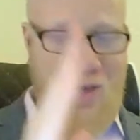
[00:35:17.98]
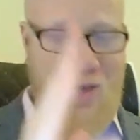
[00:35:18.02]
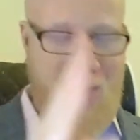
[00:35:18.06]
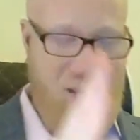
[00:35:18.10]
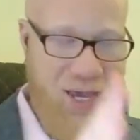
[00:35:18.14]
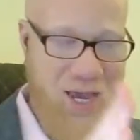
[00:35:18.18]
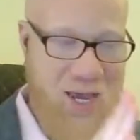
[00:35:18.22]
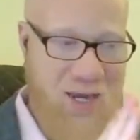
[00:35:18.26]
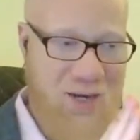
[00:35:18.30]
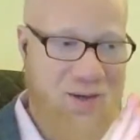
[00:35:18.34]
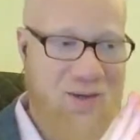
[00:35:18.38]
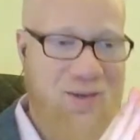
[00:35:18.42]

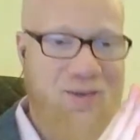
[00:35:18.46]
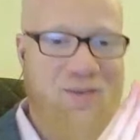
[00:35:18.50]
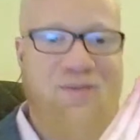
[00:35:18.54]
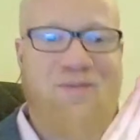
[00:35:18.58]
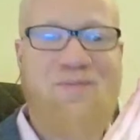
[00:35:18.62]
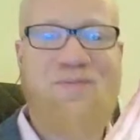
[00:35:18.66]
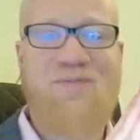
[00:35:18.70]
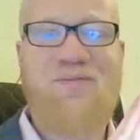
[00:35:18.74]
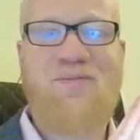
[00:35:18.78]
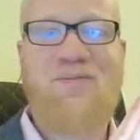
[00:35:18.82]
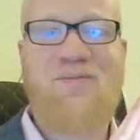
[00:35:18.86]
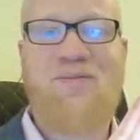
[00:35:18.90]
Again,
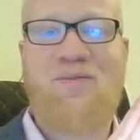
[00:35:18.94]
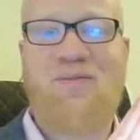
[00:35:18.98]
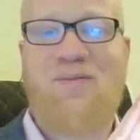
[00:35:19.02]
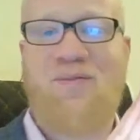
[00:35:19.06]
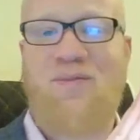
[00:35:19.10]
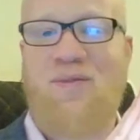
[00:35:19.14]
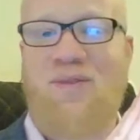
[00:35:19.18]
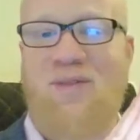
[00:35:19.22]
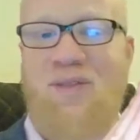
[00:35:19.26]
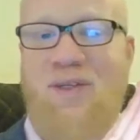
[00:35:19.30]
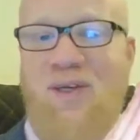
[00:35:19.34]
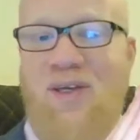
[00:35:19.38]

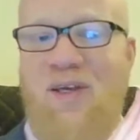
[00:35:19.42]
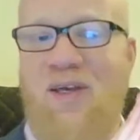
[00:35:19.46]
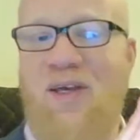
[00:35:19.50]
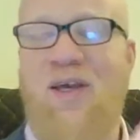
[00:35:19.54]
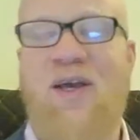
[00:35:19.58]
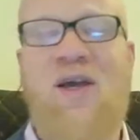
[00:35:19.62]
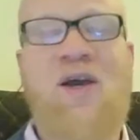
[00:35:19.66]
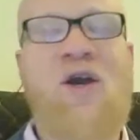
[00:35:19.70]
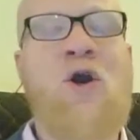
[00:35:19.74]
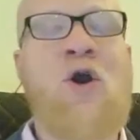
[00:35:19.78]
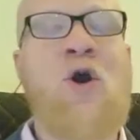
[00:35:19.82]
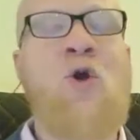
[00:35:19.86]

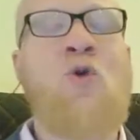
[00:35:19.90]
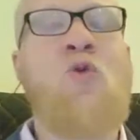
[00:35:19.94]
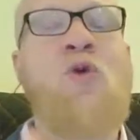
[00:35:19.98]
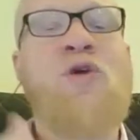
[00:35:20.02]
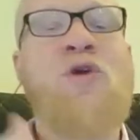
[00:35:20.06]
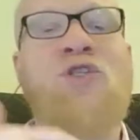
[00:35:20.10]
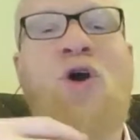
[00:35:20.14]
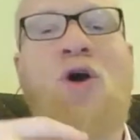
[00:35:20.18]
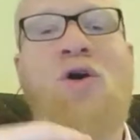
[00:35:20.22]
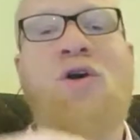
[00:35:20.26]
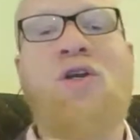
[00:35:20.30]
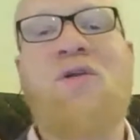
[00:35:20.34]
we're
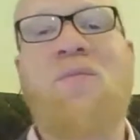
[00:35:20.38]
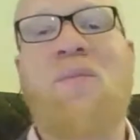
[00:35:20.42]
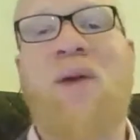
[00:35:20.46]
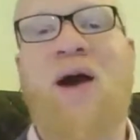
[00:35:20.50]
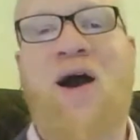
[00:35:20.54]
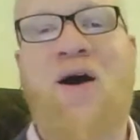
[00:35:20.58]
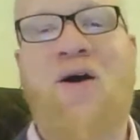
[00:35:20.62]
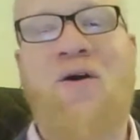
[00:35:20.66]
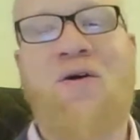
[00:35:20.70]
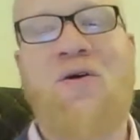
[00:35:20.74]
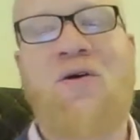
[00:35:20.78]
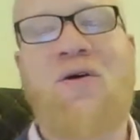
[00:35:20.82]
talking
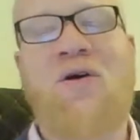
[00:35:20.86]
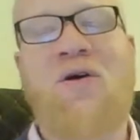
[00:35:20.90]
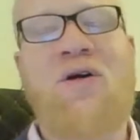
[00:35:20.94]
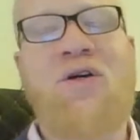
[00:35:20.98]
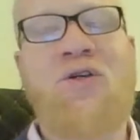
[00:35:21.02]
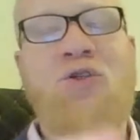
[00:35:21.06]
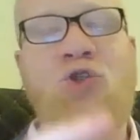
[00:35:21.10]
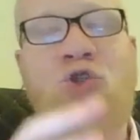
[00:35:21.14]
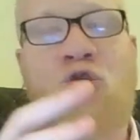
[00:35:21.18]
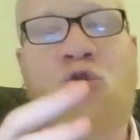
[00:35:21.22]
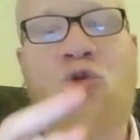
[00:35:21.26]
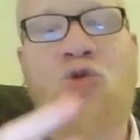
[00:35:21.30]
about
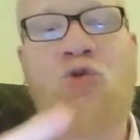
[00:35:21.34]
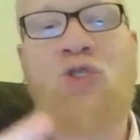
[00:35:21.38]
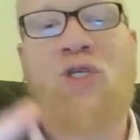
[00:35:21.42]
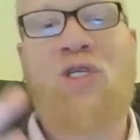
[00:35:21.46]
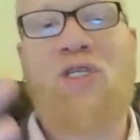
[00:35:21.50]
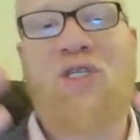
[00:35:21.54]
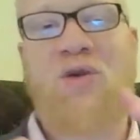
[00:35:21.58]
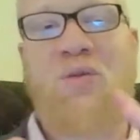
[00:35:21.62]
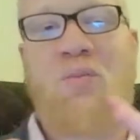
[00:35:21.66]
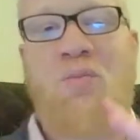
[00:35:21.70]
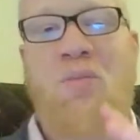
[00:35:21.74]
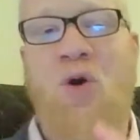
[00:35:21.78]

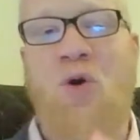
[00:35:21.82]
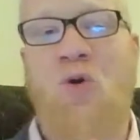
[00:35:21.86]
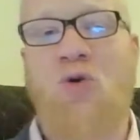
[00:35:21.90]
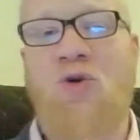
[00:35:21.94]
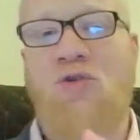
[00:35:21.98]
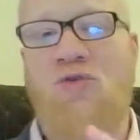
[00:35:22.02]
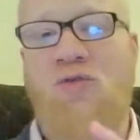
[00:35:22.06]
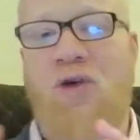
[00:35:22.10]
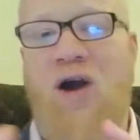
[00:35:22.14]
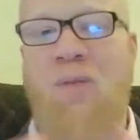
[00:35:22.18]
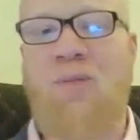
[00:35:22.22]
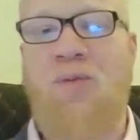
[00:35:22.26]
choosing the mode
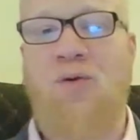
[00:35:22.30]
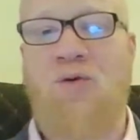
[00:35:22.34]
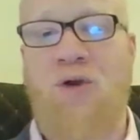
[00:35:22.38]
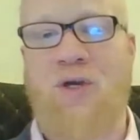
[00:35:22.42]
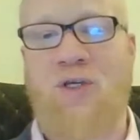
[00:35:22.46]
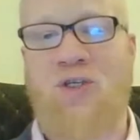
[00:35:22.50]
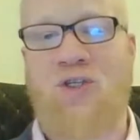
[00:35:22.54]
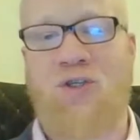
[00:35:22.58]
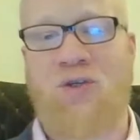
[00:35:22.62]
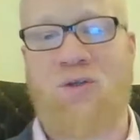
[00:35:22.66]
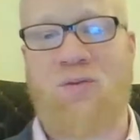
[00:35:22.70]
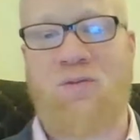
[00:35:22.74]
of
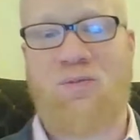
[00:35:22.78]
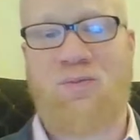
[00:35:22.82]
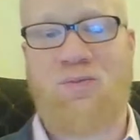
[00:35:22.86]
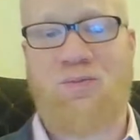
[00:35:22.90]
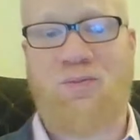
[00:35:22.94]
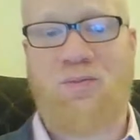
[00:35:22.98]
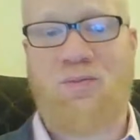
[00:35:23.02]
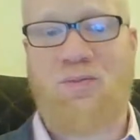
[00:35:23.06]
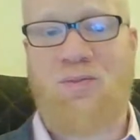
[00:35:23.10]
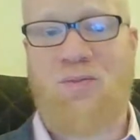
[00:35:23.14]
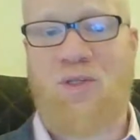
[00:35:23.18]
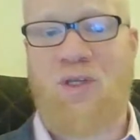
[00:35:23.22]
operation.
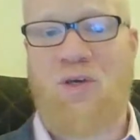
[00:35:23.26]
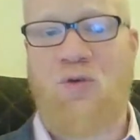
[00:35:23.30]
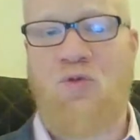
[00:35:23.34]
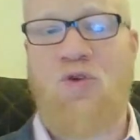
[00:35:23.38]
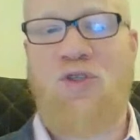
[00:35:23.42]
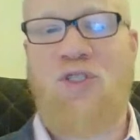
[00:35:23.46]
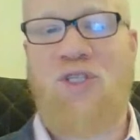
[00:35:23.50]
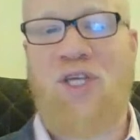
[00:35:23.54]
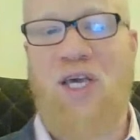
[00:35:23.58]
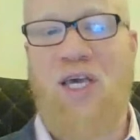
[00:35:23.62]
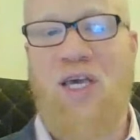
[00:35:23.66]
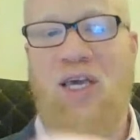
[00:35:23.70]
We
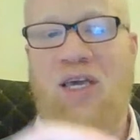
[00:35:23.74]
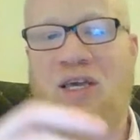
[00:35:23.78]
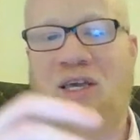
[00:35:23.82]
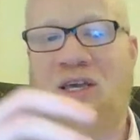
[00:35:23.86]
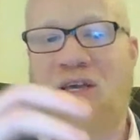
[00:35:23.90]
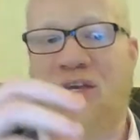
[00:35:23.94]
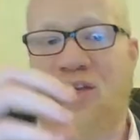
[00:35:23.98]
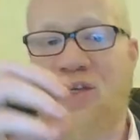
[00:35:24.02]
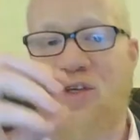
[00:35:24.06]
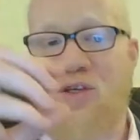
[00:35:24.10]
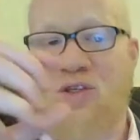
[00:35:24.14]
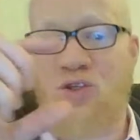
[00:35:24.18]

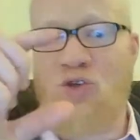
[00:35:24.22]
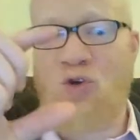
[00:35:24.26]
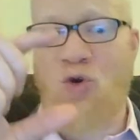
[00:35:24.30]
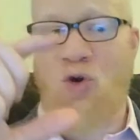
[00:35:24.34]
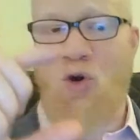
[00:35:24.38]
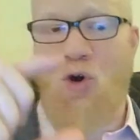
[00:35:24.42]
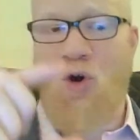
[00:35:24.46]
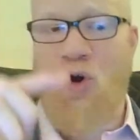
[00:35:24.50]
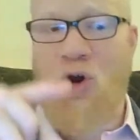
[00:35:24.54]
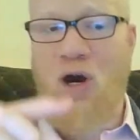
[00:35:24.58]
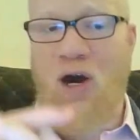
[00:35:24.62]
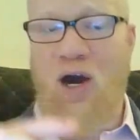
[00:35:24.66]
say
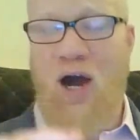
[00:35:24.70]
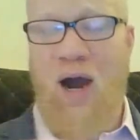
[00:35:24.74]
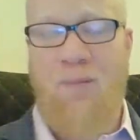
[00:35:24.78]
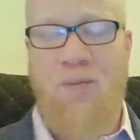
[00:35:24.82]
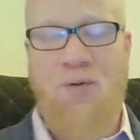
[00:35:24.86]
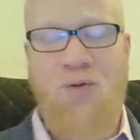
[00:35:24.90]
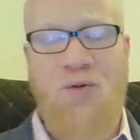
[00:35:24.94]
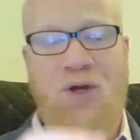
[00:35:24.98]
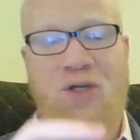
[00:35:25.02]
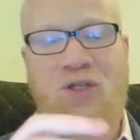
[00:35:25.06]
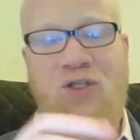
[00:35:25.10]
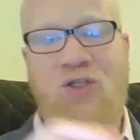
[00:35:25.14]
your
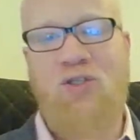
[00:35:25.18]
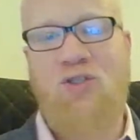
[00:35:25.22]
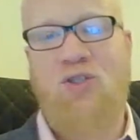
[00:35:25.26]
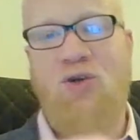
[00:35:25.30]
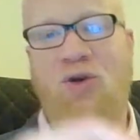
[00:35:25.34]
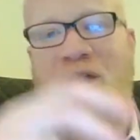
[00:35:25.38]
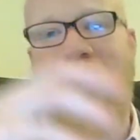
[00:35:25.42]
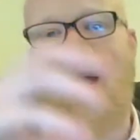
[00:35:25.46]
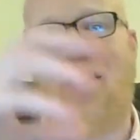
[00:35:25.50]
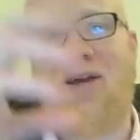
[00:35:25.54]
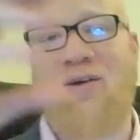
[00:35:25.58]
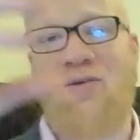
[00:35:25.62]
operations are
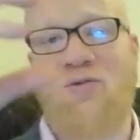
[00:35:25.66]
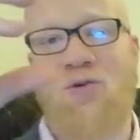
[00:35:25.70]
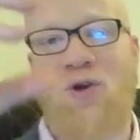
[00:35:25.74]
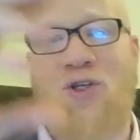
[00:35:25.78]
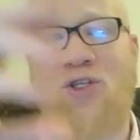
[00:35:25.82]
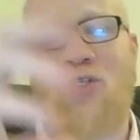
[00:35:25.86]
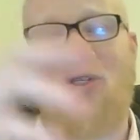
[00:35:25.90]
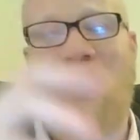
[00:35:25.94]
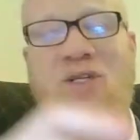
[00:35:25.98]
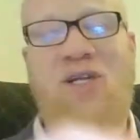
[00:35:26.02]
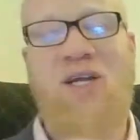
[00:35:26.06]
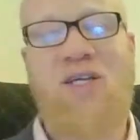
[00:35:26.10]
like a
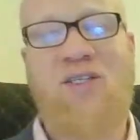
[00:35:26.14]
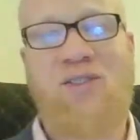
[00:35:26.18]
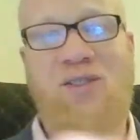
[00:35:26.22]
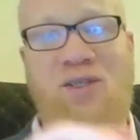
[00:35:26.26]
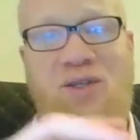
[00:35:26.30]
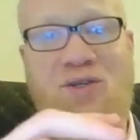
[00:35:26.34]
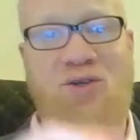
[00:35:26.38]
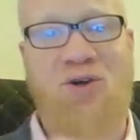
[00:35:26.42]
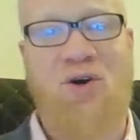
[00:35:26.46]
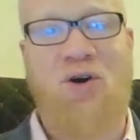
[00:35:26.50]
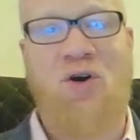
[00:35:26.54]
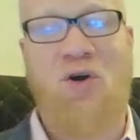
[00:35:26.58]
Russian
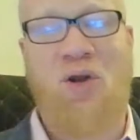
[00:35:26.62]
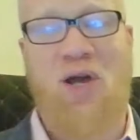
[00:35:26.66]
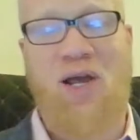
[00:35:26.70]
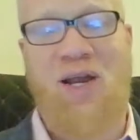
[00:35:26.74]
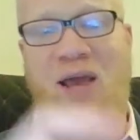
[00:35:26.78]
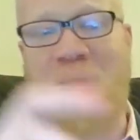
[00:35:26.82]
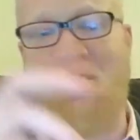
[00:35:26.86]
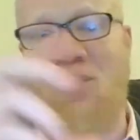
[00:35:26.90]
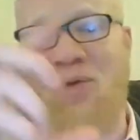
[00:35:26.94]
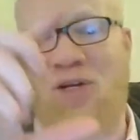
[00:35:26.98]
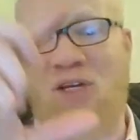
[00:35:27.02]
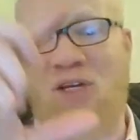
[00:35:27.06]
nesting doll, and I